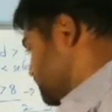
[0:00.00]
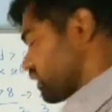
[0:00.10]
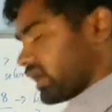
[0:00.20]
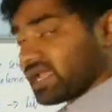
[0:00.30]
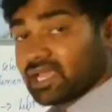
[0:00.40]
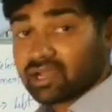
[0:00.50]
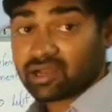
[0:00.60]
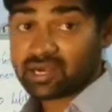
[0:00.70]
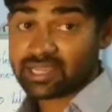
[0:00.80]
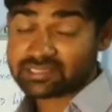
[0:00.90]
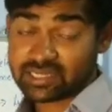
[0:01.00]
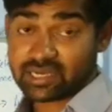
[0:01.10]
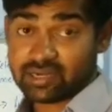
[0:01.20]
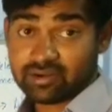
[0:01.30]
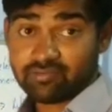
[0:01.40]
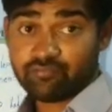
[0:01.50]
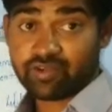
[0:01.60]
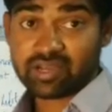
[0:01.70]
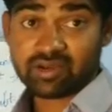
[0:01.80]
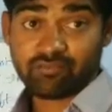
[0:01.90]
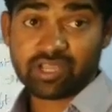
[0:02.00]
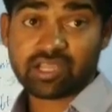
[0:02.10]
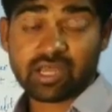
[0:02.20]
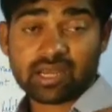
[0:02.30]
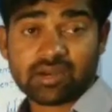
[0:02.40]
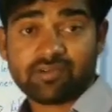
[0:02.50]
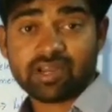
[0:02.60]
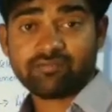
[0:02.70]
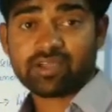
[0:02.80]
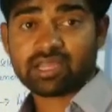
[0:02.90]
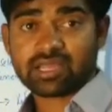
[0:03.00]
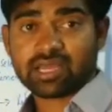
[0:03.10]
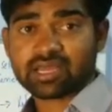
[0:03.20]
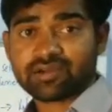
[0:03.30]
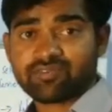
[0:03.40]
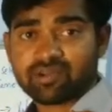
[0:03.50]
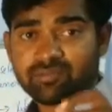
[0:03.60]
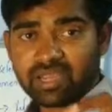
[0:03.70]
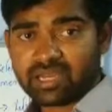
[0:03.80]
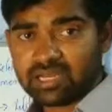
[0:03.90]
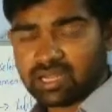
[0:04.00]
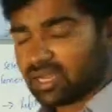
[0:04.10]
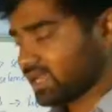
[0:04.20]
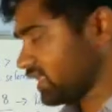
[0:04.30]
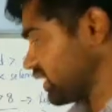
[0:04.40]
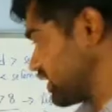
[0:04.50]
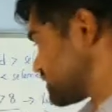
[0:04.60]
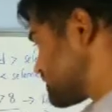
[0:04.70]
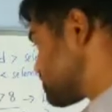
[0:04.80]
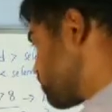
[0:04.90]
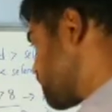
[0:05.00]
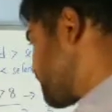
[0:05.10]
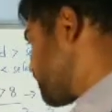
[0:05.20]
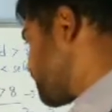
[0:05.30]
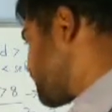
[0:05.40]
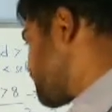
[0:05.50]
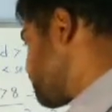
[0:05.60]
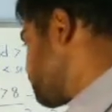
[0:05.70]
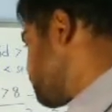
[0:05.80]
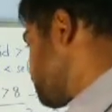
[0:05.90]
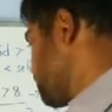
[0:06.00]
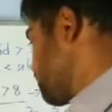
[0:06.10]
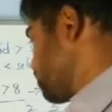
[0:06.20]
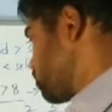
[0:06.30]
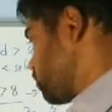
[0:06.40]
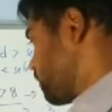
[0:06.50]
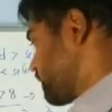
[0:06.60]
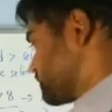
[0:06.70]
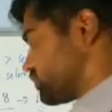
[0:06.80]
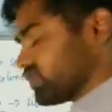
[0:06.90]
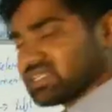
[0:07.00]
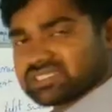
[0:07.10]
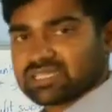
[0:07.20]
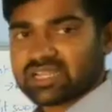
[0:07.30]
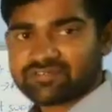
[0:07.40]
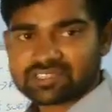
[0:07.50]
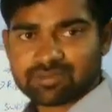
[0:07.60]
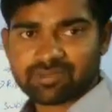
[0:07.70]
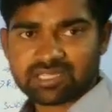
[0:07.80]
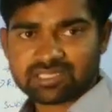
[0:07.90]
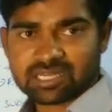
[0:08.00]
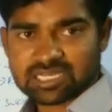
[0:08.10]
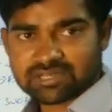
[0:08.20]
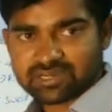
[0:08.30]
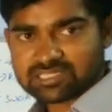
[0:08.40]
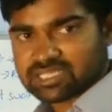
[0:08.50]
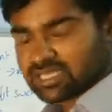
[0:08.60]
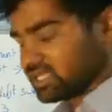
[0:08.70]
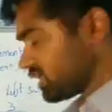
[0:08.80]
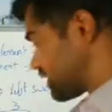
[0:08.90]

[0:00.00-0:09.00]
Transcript: Again already I said when we calculate for mid, again the list is going to be divided into two parts. One is the left sublist, another one is the